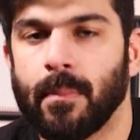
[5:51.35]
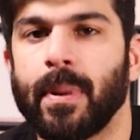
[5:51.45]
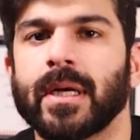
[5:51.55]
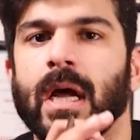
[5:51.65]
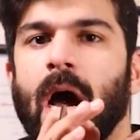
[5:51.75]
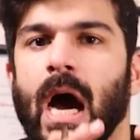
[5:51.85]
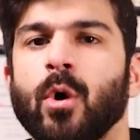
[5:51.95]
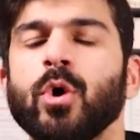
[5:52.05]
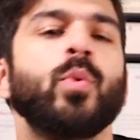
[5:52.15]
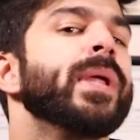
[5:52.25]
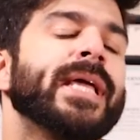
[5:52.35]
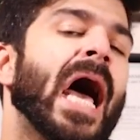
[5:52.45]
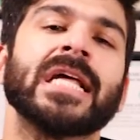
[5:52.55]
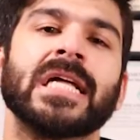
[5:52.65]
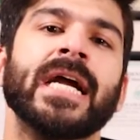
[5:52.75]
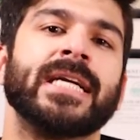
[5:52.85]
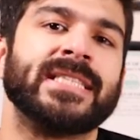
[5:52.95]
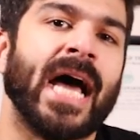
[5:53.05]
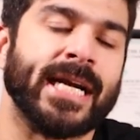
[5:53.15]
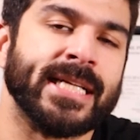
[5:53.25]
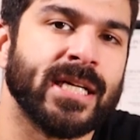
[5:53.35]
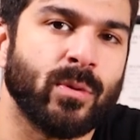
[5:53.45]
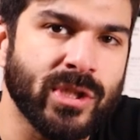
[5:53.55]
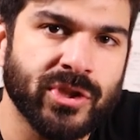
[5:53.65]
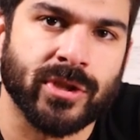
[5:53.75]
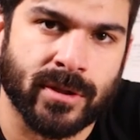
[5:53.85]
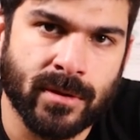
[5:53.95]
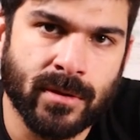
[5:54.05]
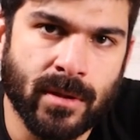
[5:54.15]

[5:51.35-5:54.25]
But how do we calculate that in a question?